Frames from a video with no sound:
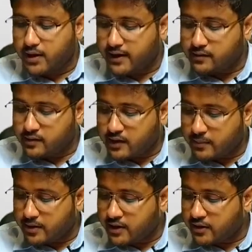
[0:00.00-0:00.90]
It is
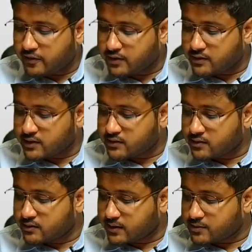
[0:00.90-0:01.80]
recommended further
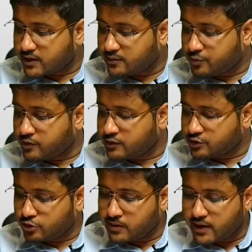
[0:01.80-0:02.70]
substantive
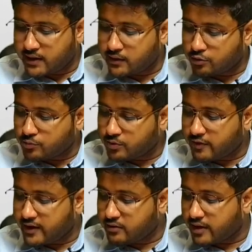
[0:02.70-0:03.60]
procedure should be carried out to
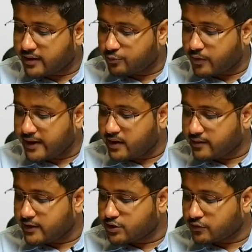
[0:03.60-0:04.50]
provide a wider
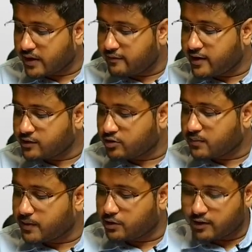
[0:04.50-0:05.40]
range of evidence on
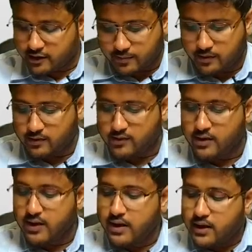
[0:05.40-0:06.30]
the payroll
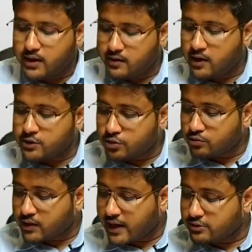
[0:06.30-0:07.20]
expenses. In relation
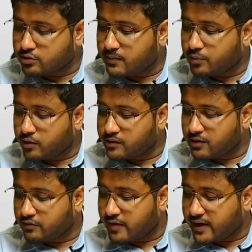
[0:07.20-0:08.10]
to the casual employees,
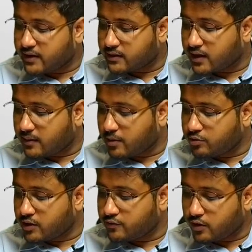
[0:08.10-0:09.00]
the fact that the
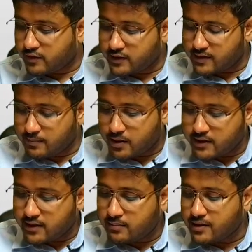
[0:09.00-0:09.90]
amount involved is
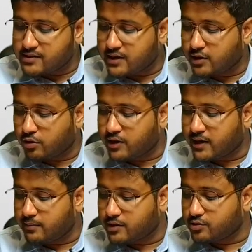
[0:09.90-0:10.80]
immaterial means that the
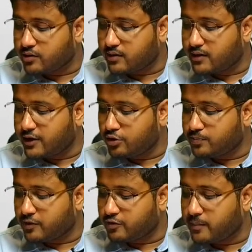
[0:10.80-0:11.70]
audit team does not need to
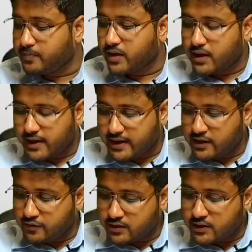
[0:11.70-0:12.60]
perform
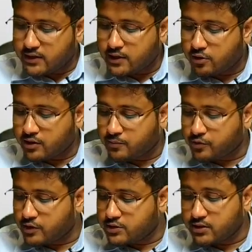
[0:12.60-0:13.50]
any further detailed audit
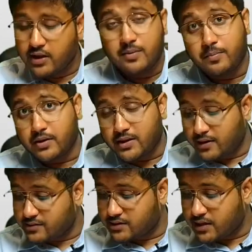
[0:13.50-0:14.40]
procedure, but
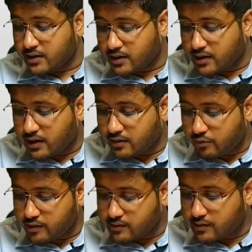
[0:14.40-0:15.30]
there is still a
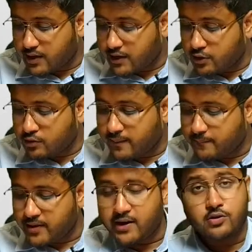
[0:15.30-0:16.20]
risk related to
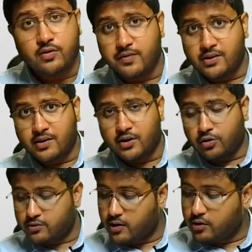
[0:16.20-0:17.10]
completeness of these
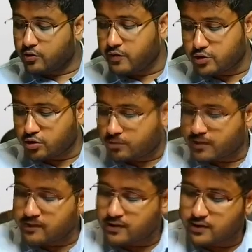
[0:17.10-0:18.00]
records, so we should
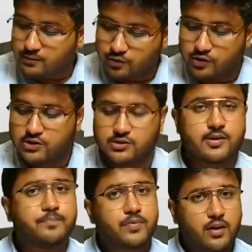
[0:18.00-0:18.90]
obtain certain
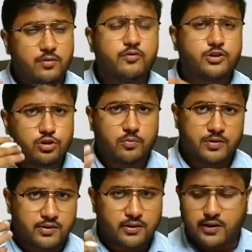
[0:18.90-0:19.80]
procedures. We should
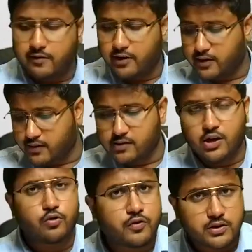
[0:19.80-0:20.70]
obtain certain evidences.
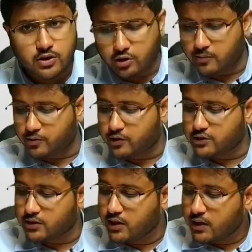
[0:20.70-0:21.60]
Now further audit procedure.